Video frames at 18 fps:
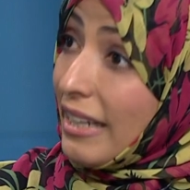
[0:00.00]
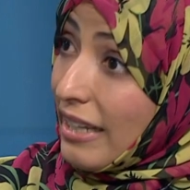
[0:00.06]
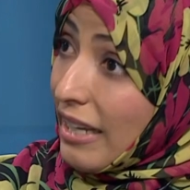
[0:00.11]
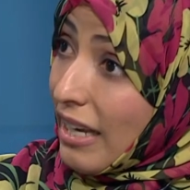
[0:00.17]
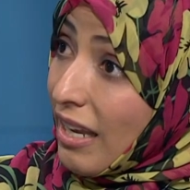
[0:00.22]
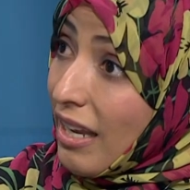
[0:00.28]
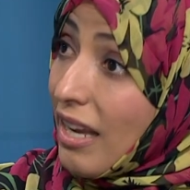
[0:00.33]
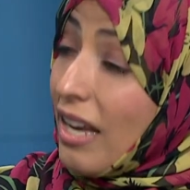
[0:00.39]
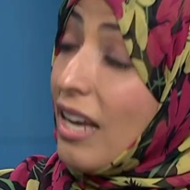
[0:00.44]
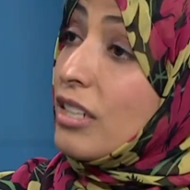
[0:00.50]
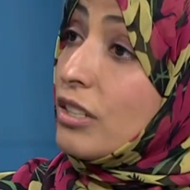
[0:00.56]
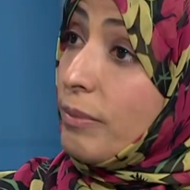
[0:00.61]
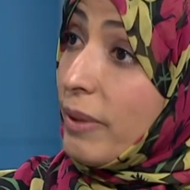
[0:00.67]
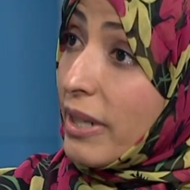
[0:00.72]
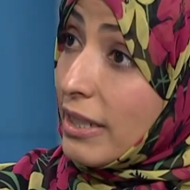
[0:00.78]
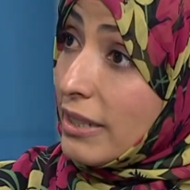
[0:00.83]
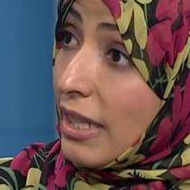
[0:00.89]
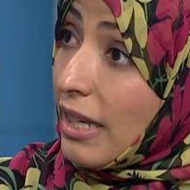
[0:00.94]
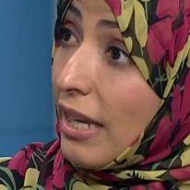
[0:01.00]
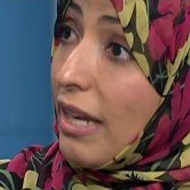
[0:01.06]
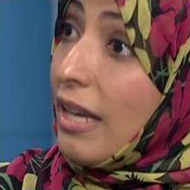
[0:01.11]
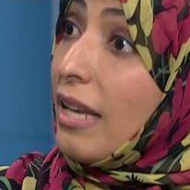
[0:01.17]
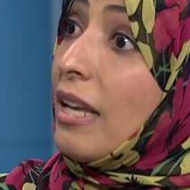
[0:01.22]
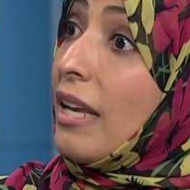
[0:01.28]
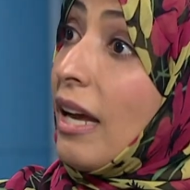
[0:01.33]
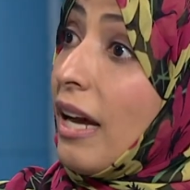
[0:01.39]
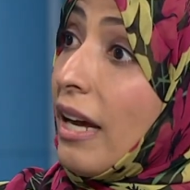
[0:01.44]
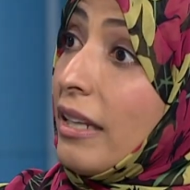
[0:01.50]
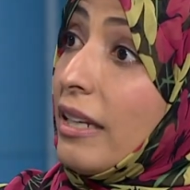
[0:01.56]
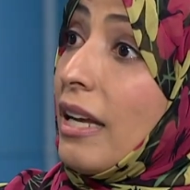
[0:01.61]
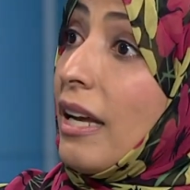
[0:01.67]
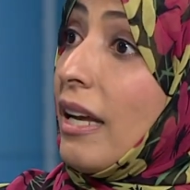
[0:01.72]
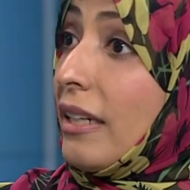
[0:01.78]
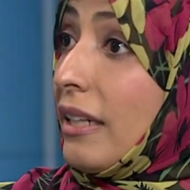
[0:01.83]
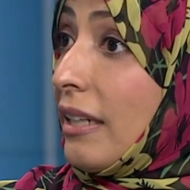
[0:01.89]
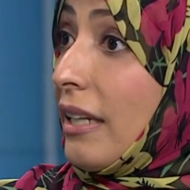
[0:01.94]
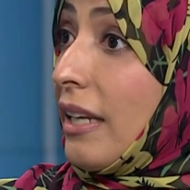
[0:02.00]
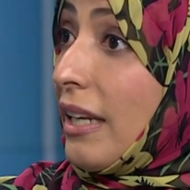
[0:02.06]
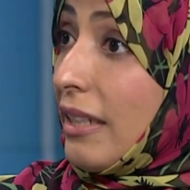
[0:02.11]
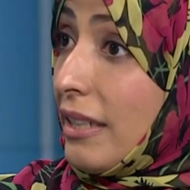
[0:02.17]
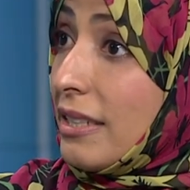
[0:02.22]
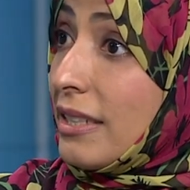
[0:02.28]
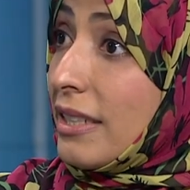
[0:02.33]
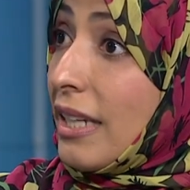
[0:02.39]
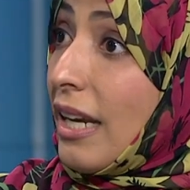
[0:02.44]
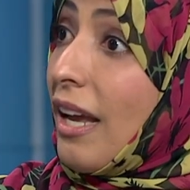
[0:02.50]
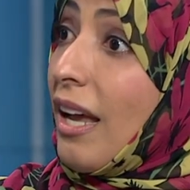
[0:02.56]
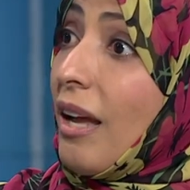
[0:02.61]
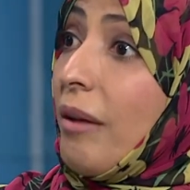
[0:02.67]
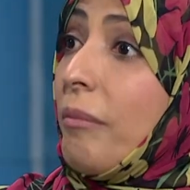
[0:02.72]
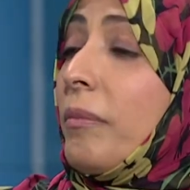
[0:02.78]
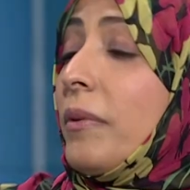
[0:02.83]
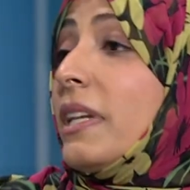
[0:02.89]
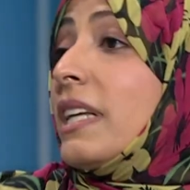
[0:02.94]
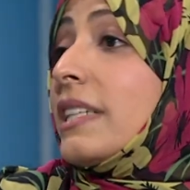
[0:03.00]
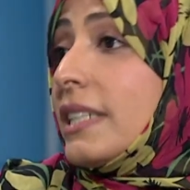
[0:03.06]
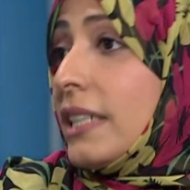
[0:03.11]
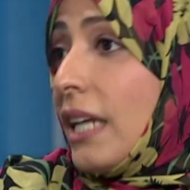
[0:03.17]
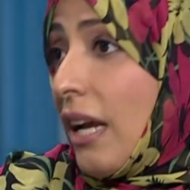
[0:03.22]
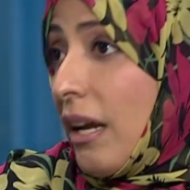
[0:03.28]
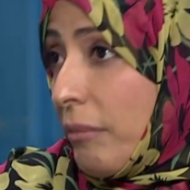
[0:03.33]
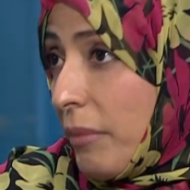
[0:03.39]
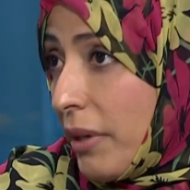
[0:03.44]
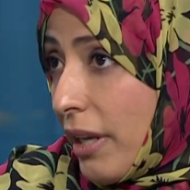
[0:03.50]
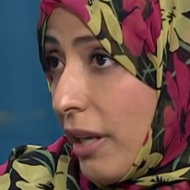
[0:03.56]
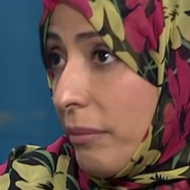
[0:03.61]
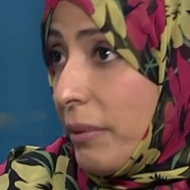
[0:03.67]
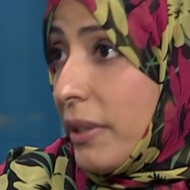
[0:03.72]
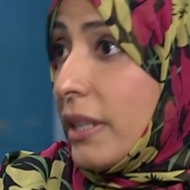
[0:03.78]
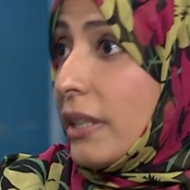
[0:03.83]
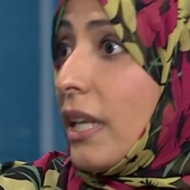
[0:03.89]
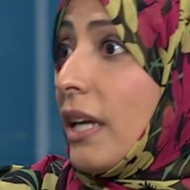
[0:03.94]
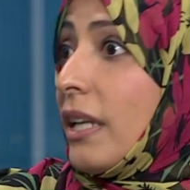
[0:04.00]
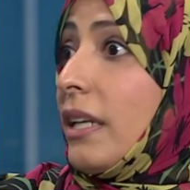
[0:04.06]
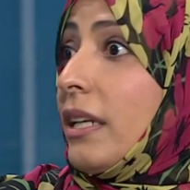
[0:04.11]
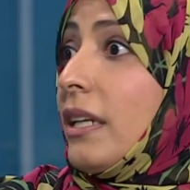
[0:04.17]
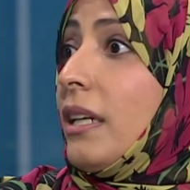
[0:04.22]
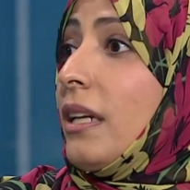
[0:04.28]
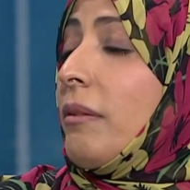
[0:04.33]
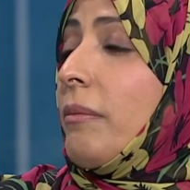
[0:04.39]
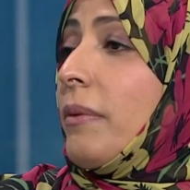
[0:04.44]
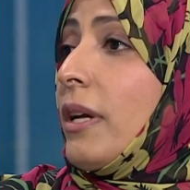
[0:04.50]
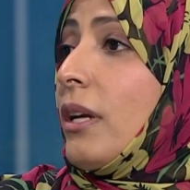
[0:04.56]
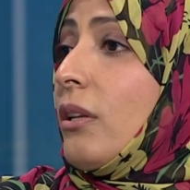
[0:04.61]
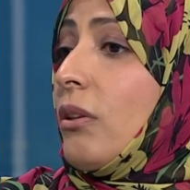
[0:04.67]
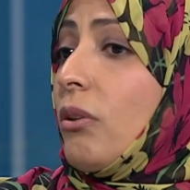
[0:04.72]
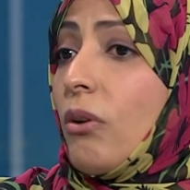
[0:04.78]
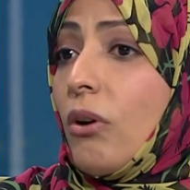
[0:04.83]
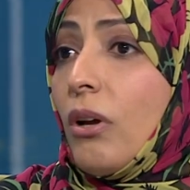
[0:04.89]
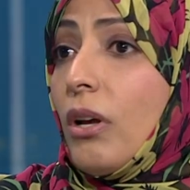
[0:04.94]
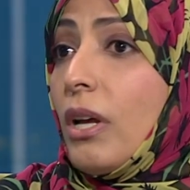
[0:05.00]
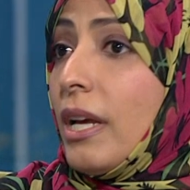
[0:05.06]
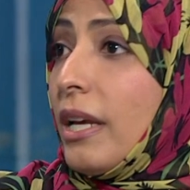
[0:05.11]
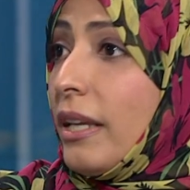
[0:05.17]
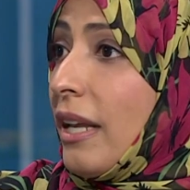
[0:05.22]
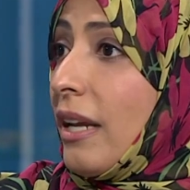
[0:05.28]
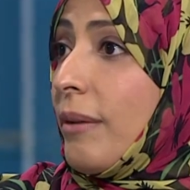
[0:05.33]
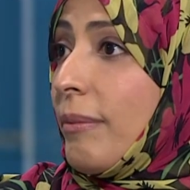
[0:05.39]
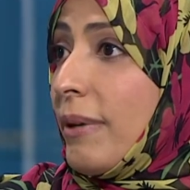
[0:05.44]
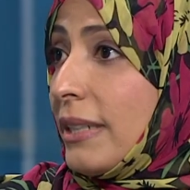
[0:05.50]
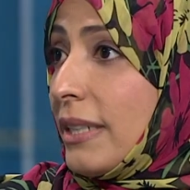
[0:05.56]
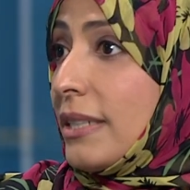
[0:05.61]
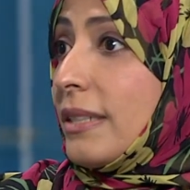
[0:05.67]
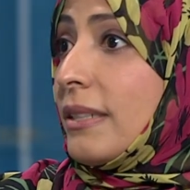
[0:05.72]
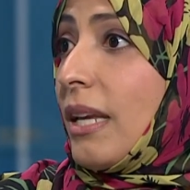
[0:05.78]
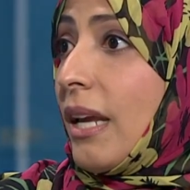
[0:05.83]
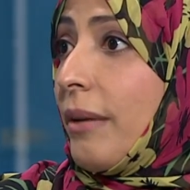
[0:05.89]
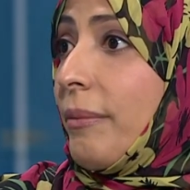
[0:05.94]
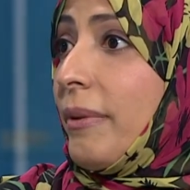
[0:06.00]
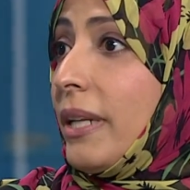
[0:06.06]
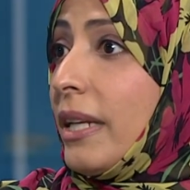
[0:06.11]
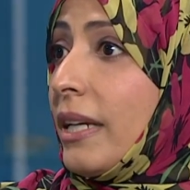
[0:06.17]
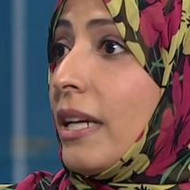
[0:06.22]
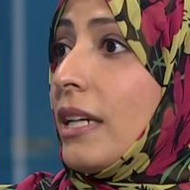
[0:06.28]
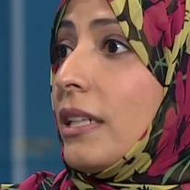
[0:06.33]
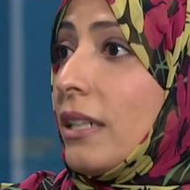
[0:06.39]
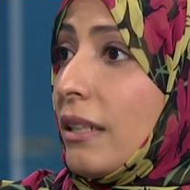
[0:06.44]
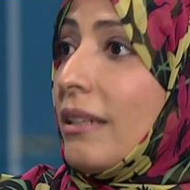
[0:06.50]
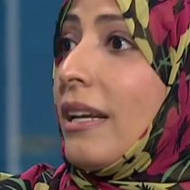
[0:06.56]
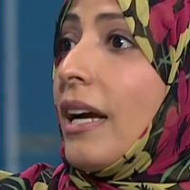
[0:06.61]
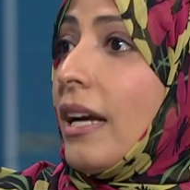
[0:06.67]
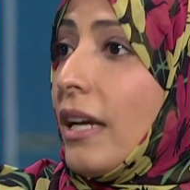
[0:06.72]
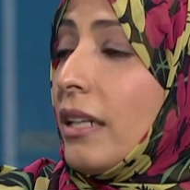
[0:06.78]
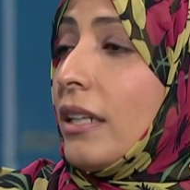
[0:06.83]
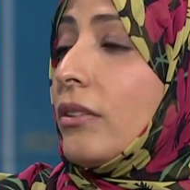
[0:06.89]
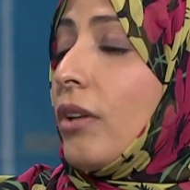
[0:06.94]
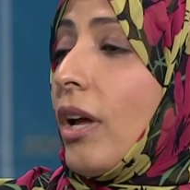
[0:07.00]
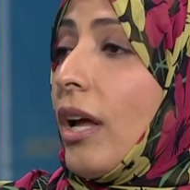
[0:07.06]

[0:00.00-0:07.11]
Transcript: image. Another important reason is the Iranian threat. If tension in the region continues, the UAE would be a prime target.